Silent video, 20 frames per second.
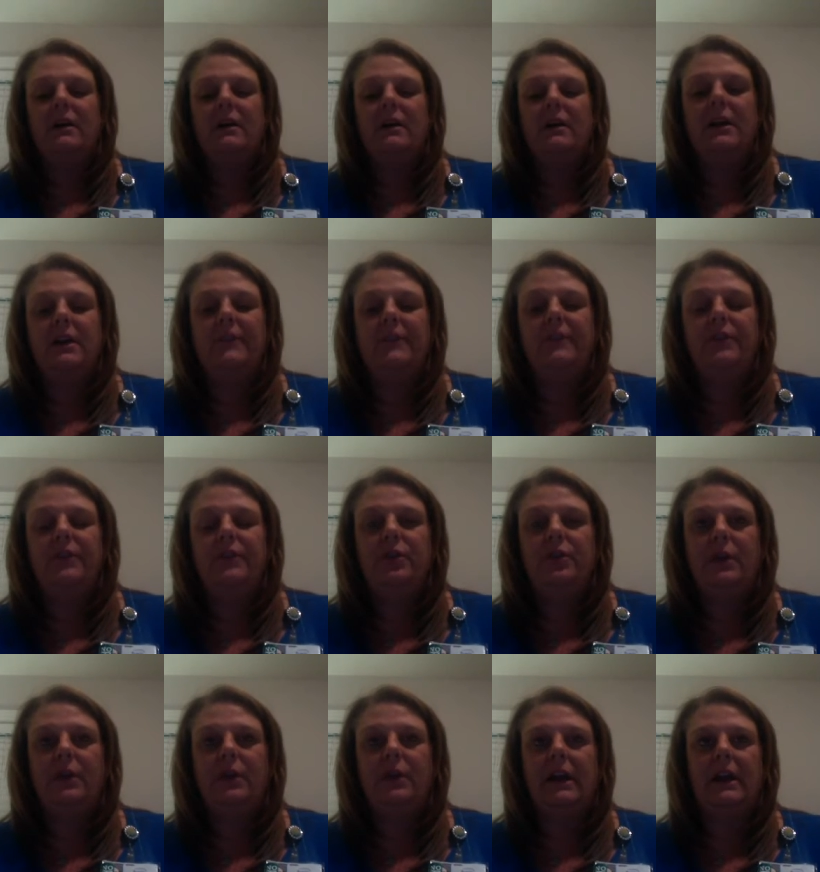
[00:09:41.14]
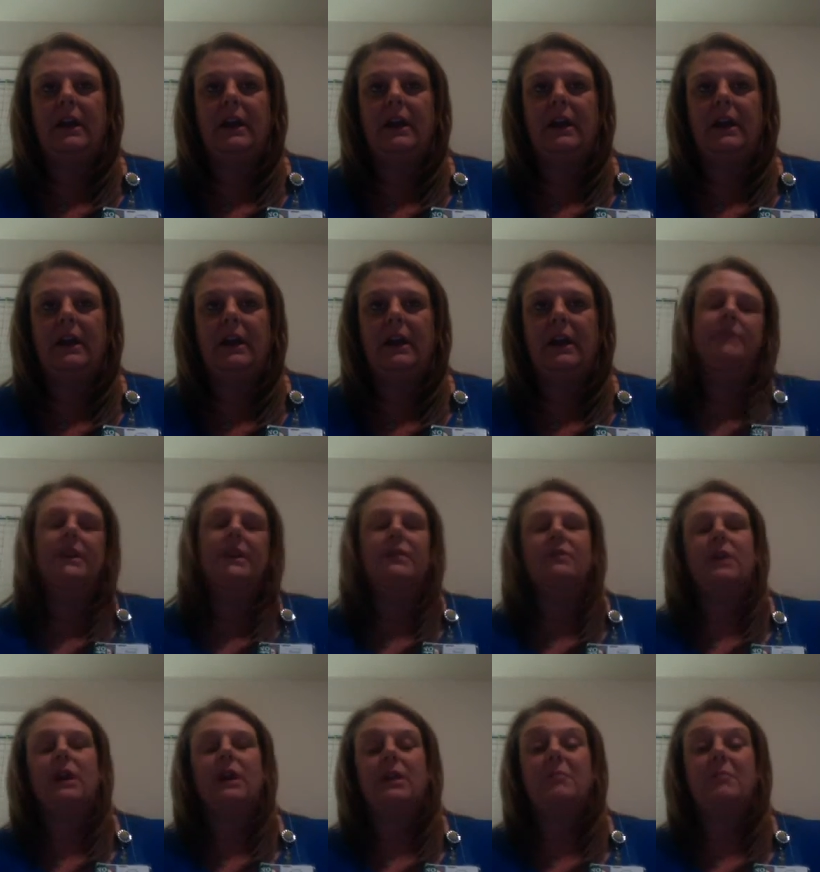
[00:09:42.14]
If you have, they don't
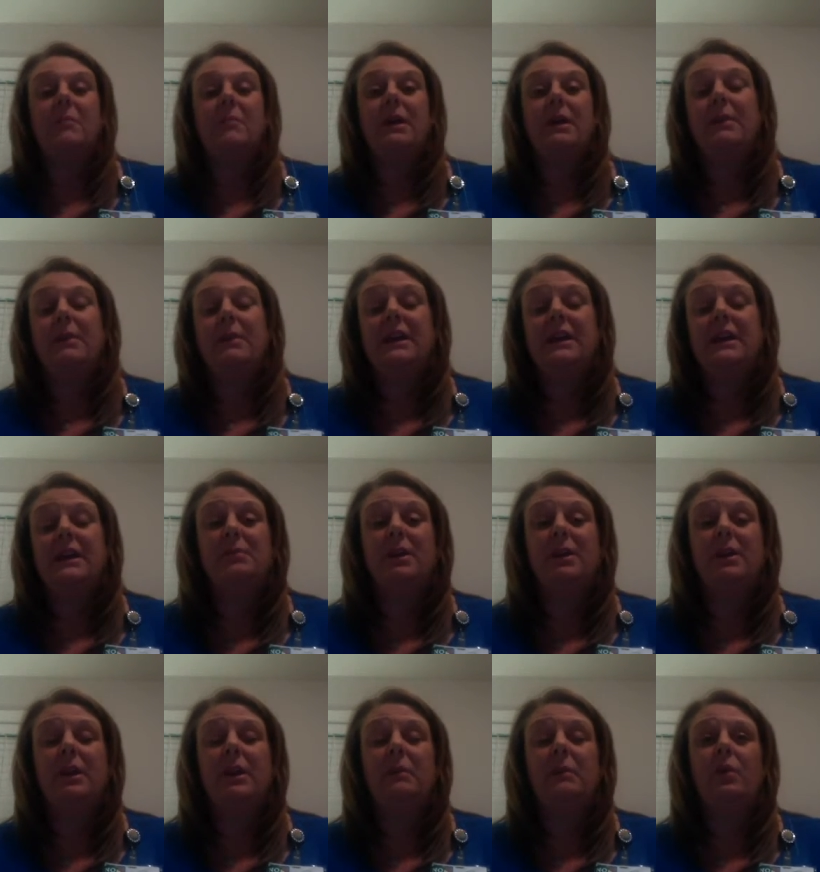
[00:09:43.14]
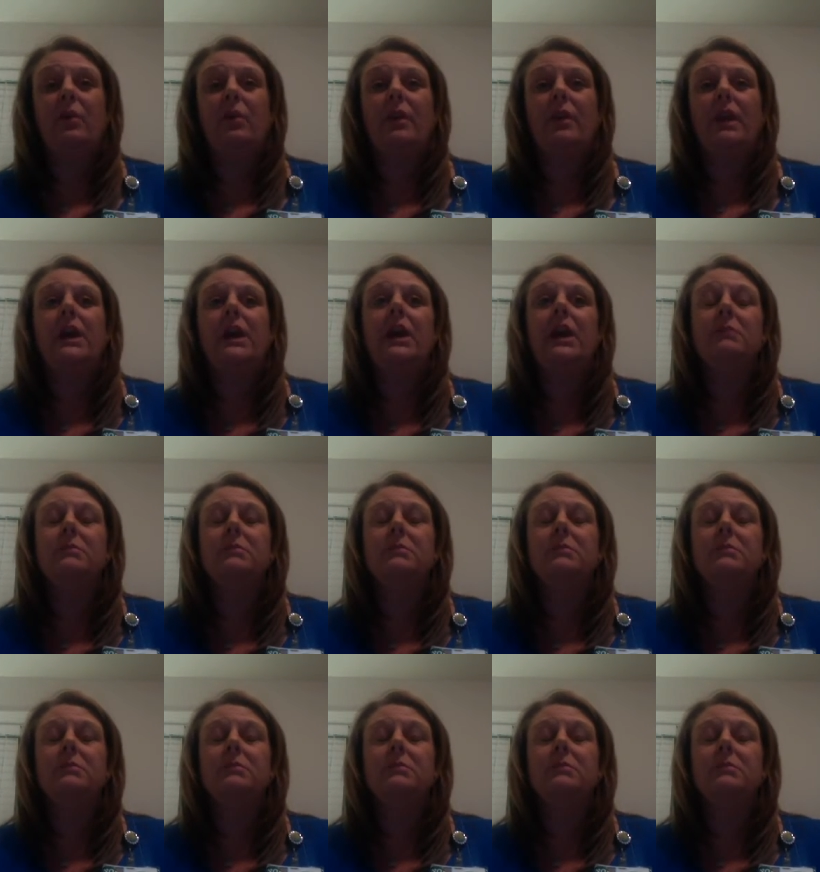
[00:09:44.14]
call them baby aspirin anymore, they call them
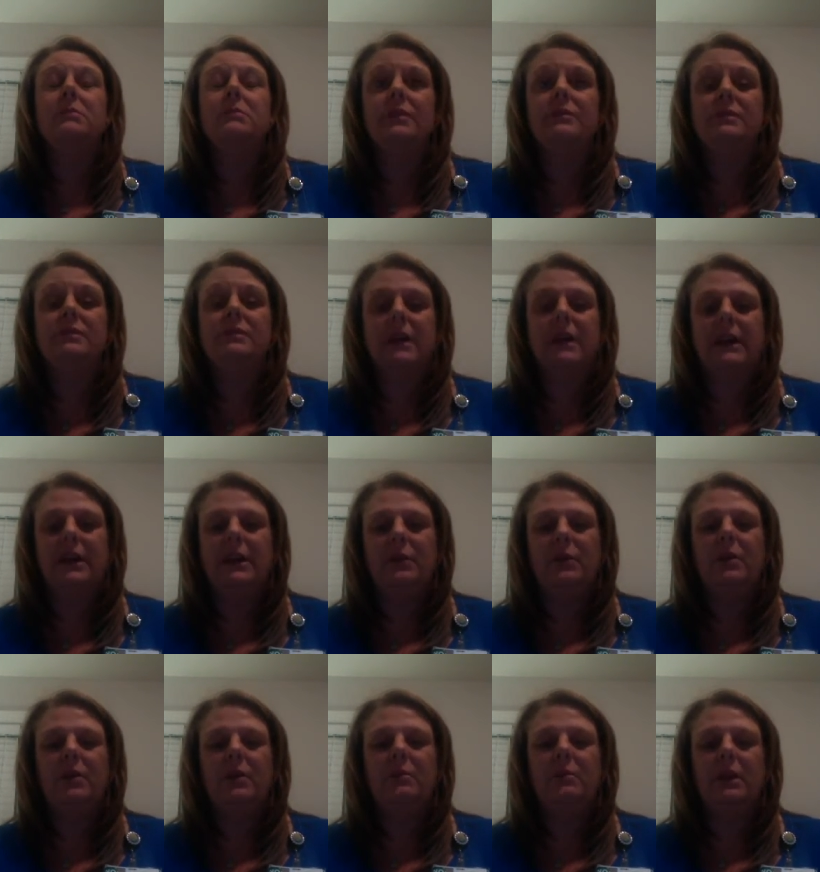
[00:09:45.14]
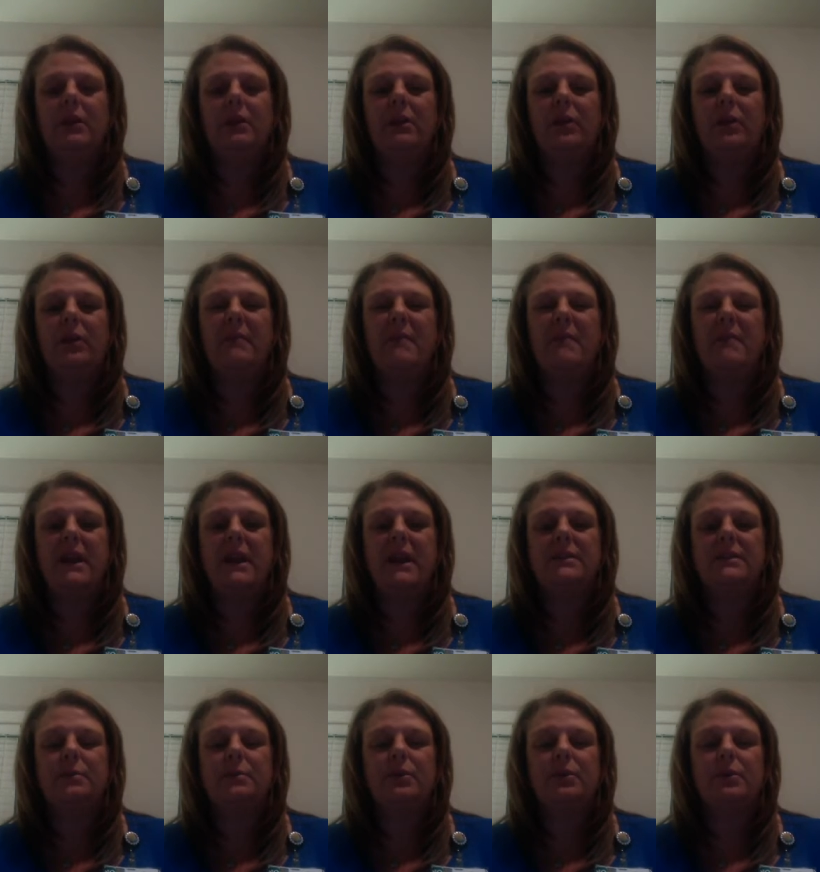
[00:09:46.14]
low dose 81 milligram
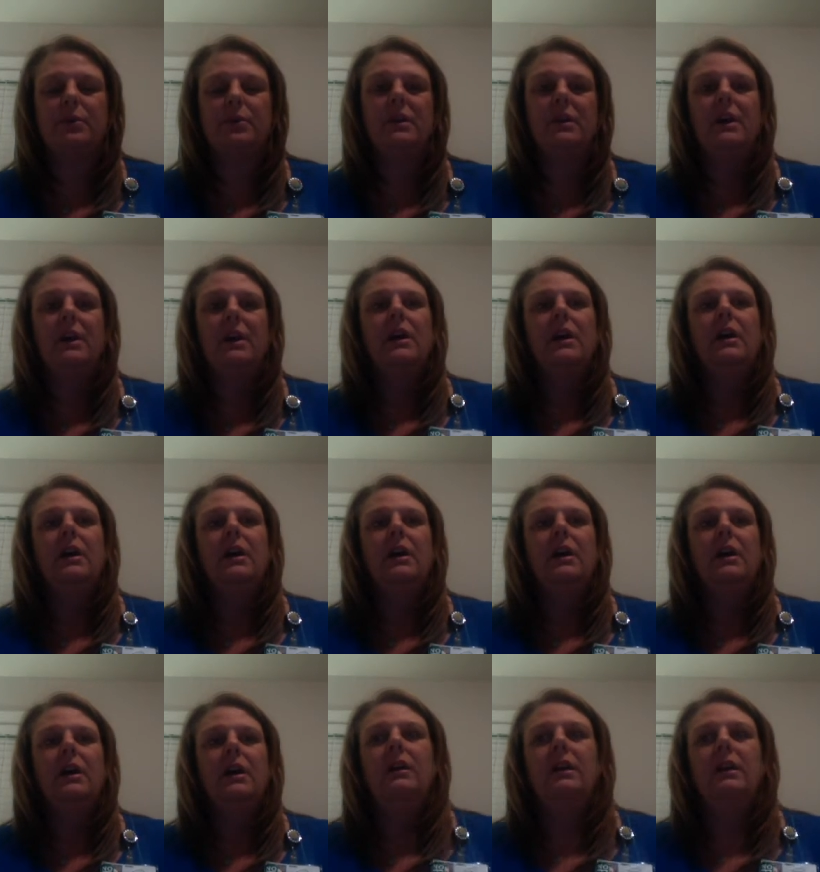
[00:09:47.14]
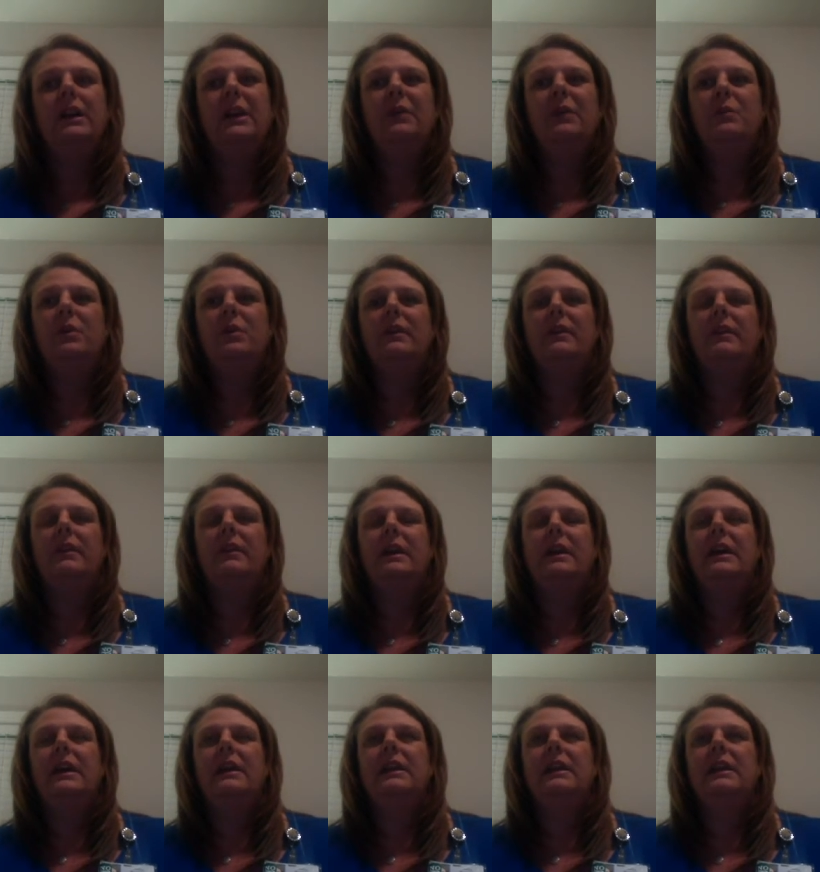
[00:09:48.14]
aspirin. Anyone
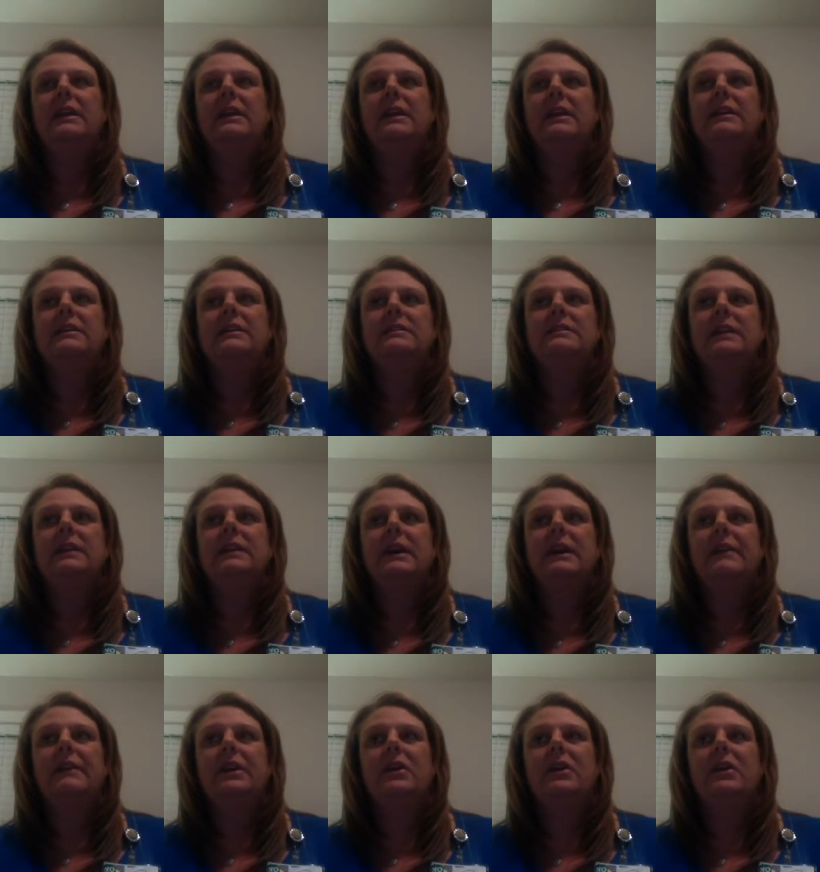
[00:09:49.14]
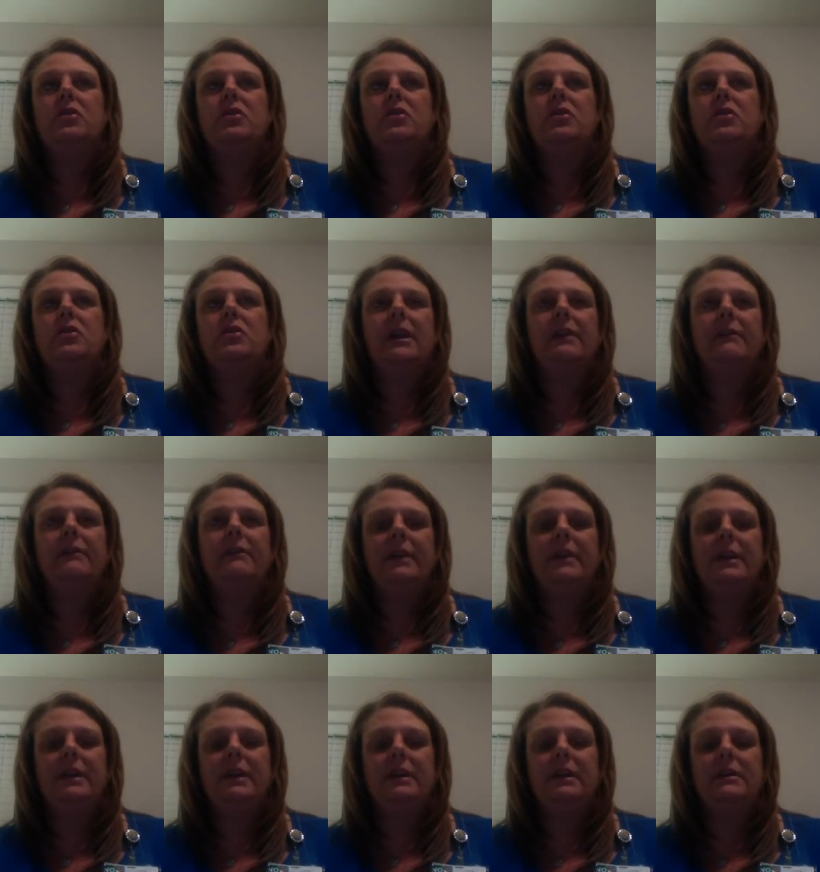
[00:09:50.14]
that is having a cardiac
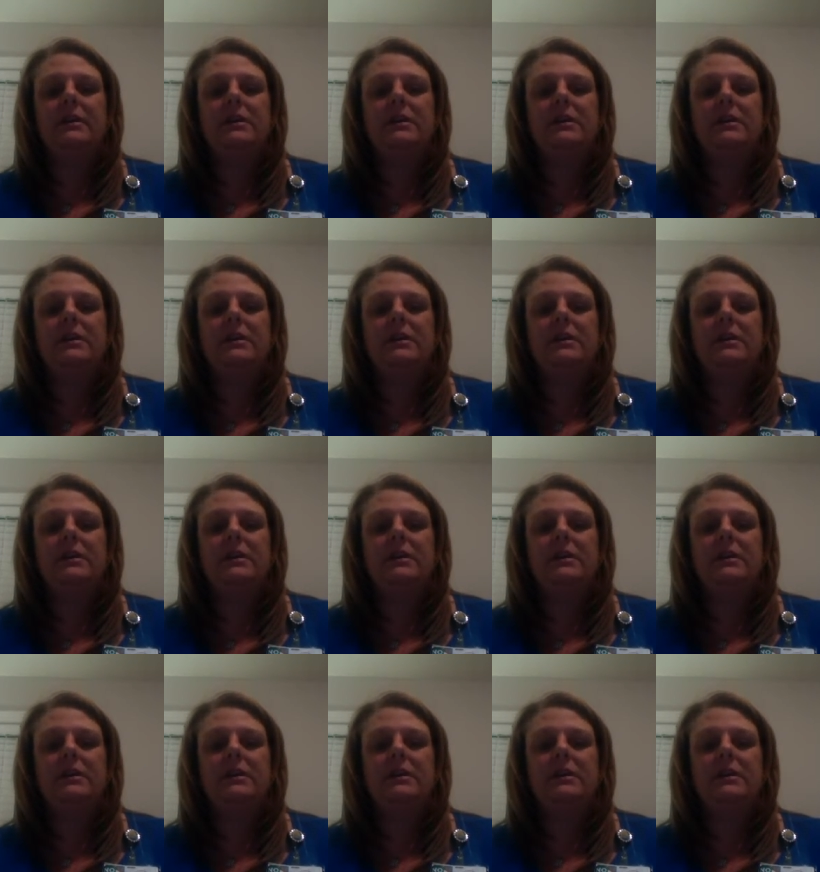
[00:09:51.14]
event,